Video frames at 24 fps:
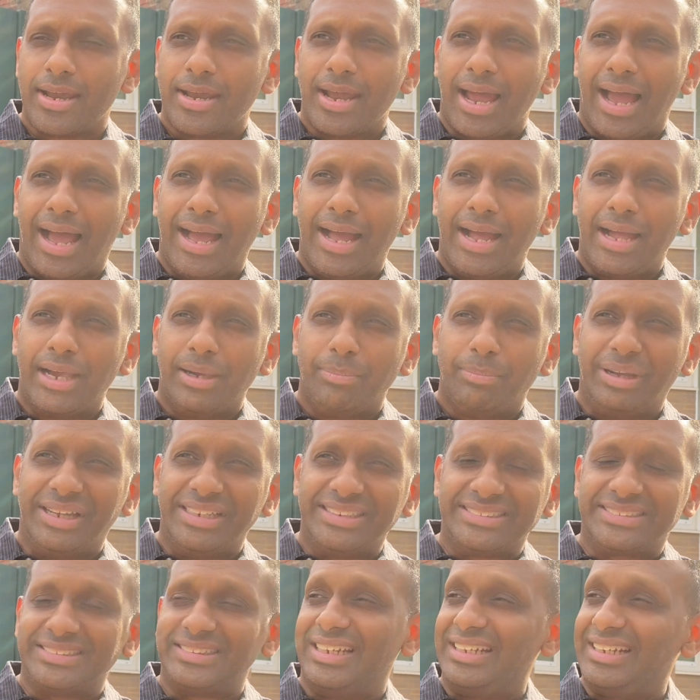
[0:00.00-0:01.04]
But
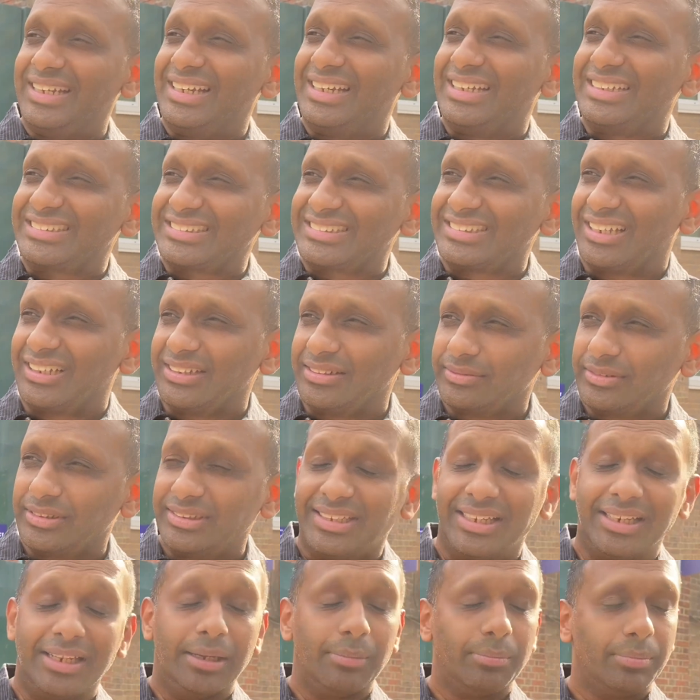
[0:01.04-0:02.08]
incidentally, her son,
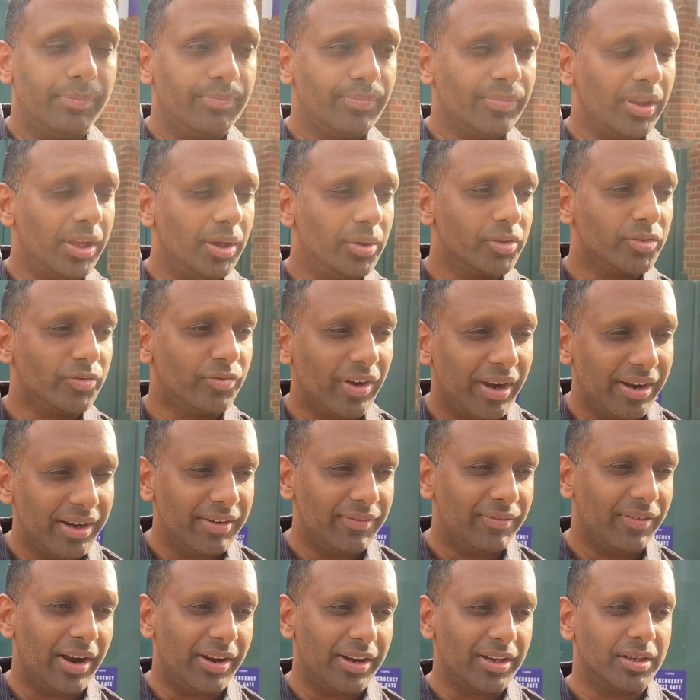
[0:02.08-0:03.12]
Dilip, was very,
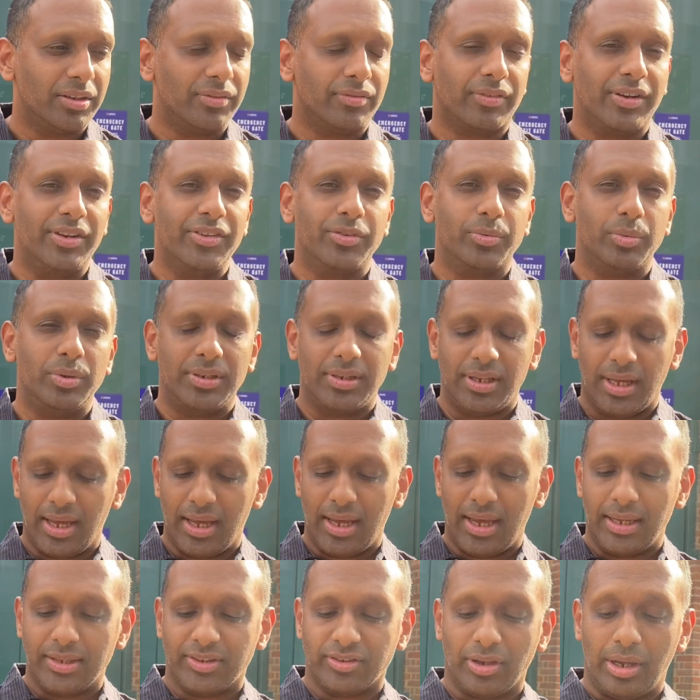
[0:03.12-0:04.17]
very good friends with
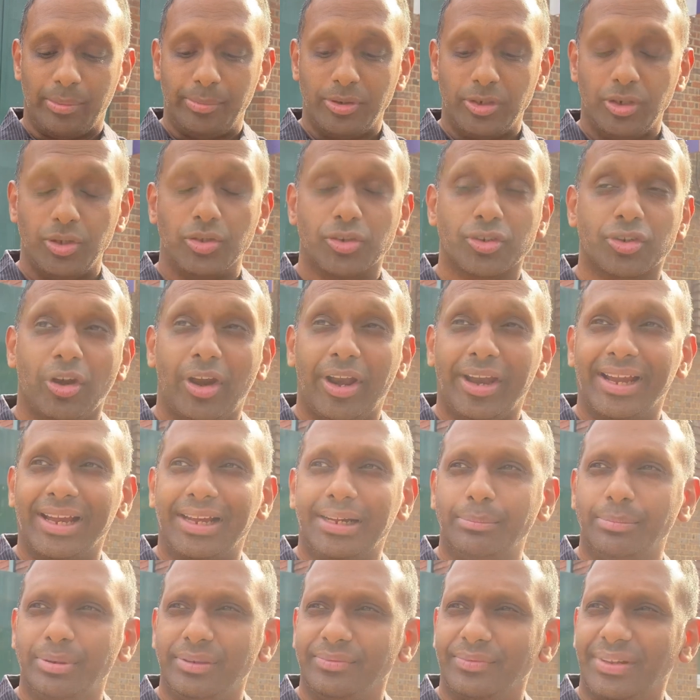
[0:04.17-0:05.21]
Simon Hughes growing
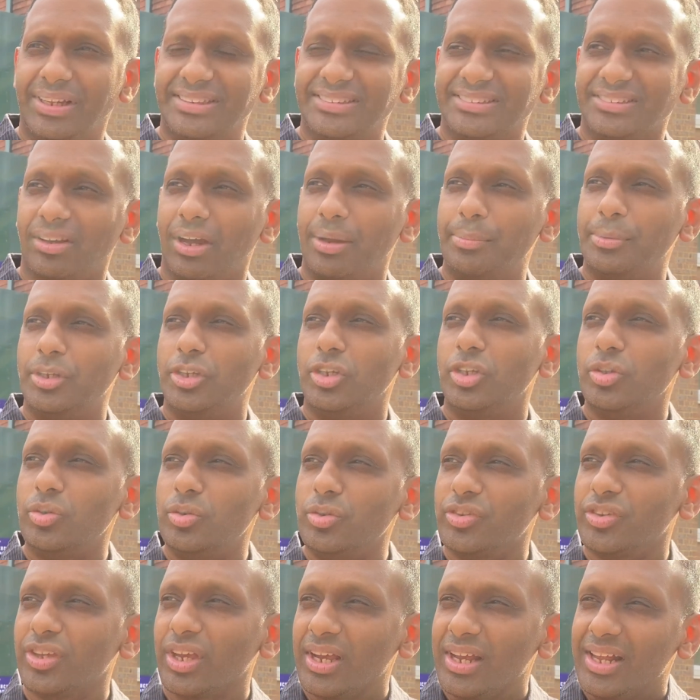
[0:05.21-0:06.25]
up. And Simon
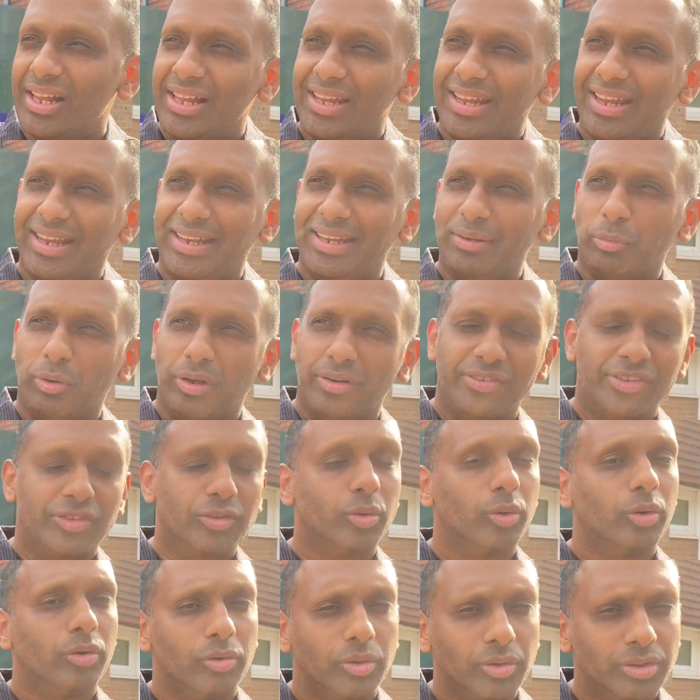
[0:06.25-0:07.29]
Hughes, in one of his
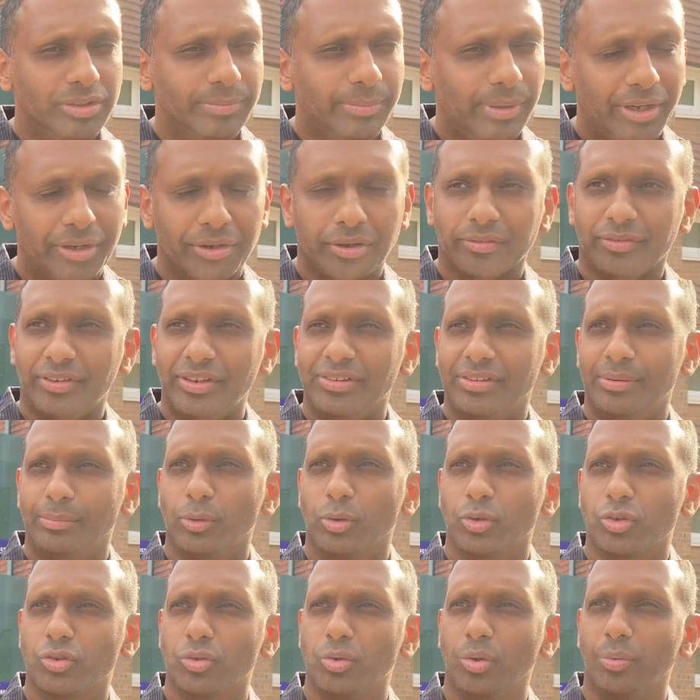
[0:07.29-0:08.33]
tour autobiographies, I'm
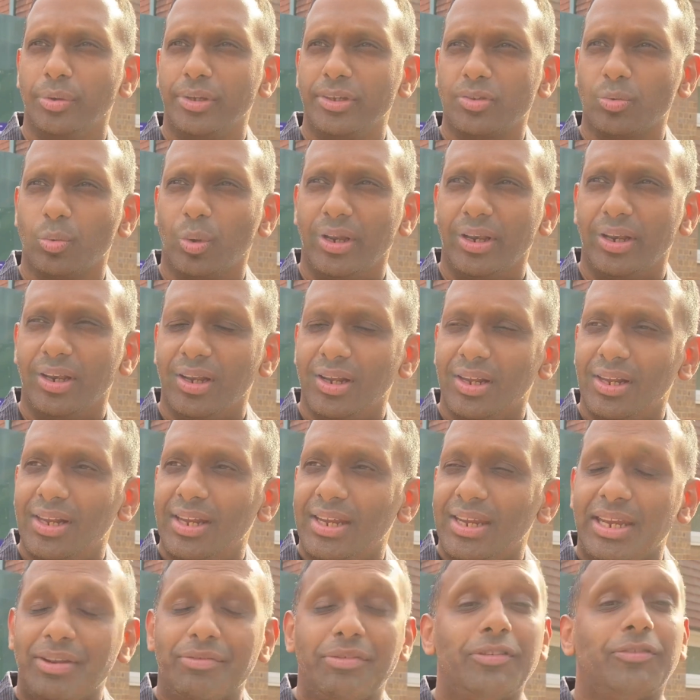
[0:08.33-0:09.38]
not sure which one,
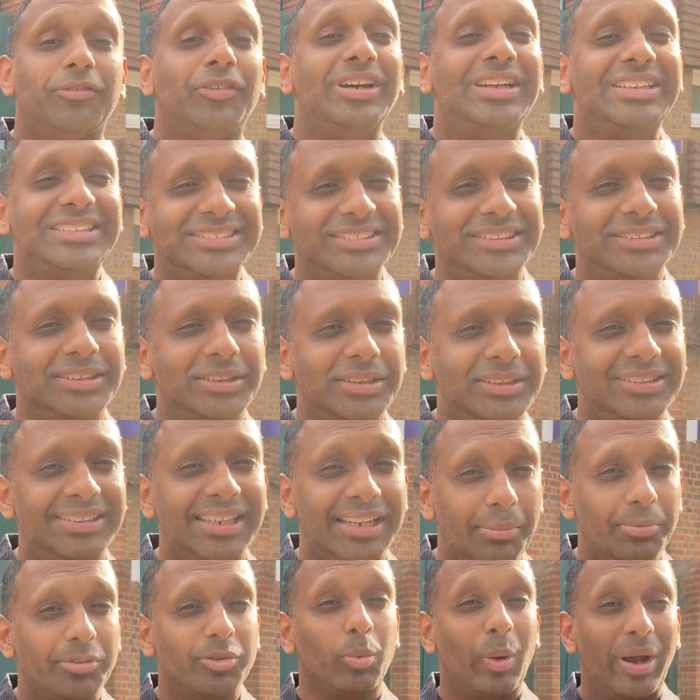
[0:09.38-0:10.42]
he refers to the
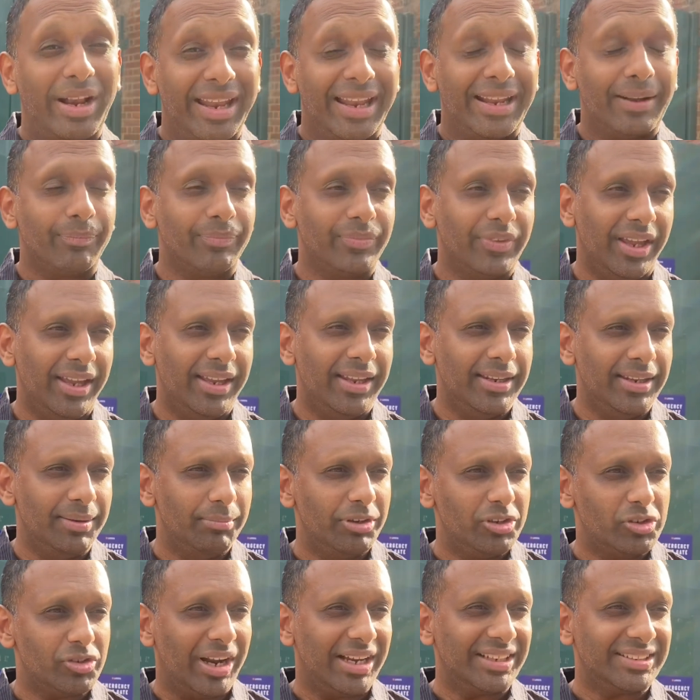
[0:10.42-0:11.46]
Dilip's wedding in
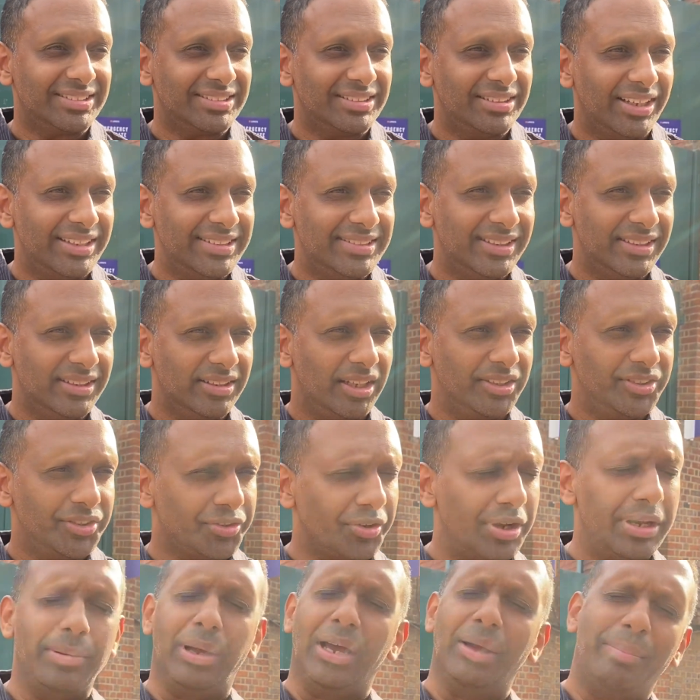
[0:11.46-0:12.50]
Madras,
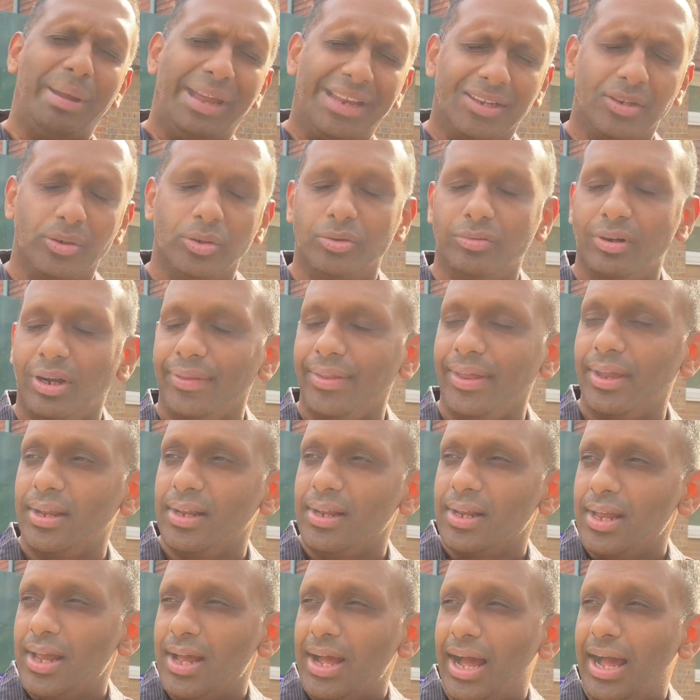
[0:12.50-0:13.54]
1993, Bangalore rather.
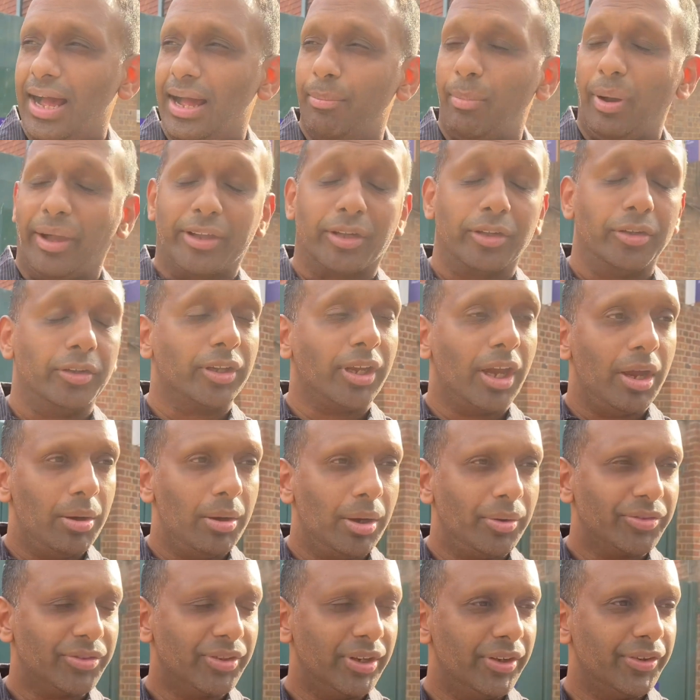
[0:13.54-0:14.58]
I couldn't go,
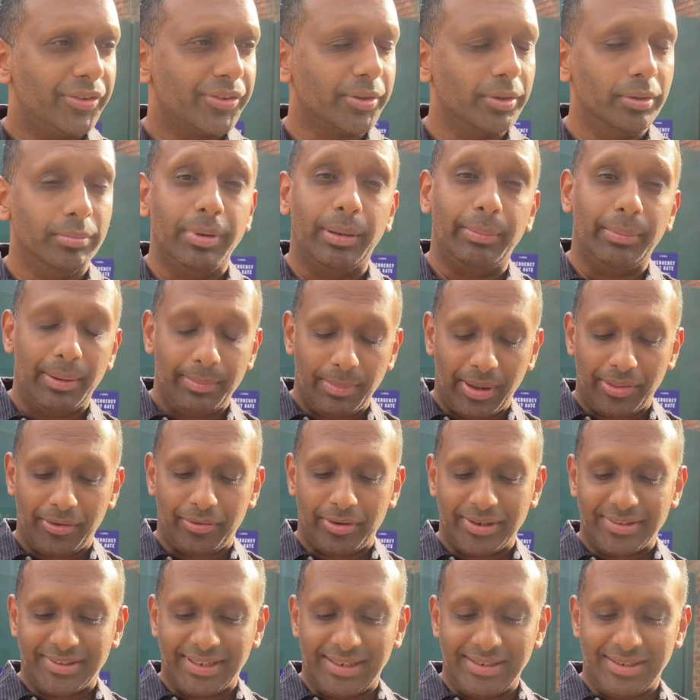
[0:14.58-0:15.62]
obviously, at school, but my mother
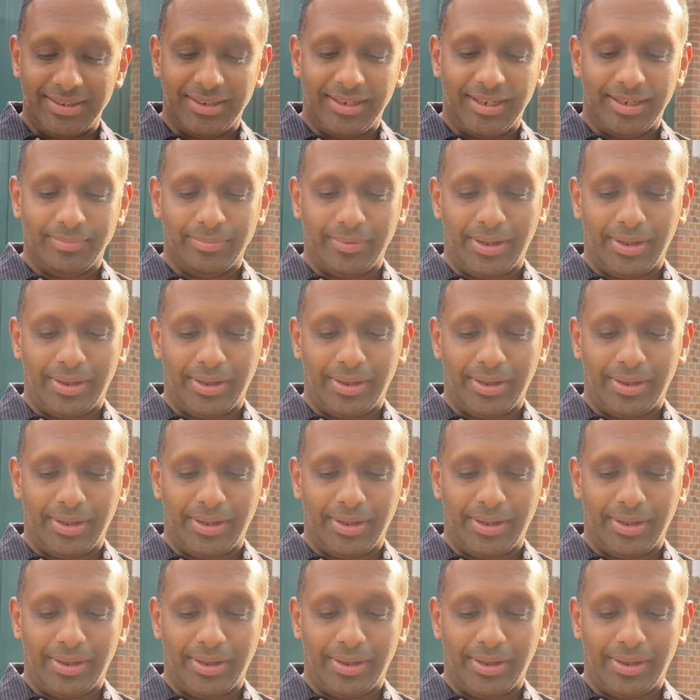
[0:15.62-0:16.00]
attended it.